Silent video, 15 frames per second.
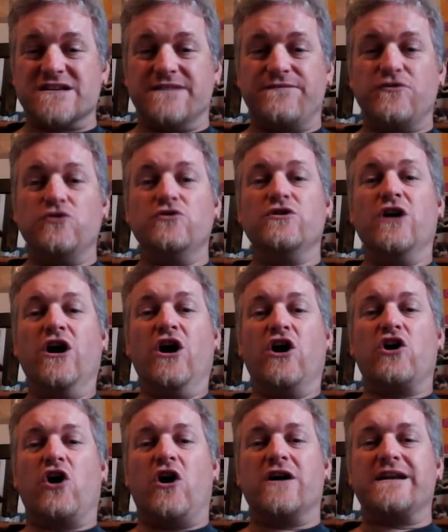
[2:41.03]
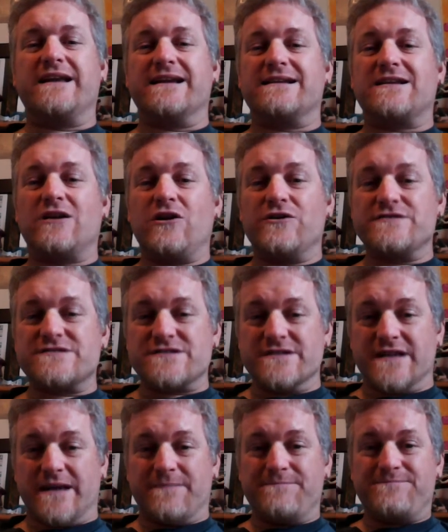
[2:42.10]
if you can't get close to
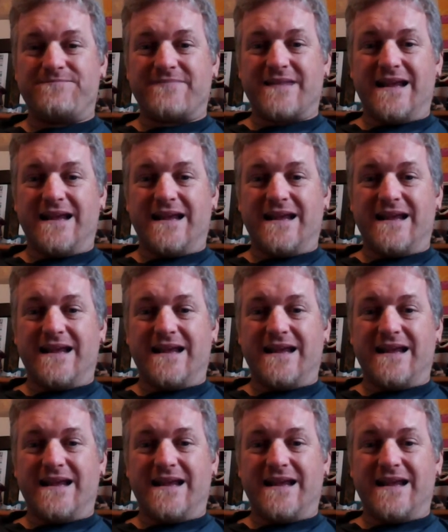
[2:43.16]
them,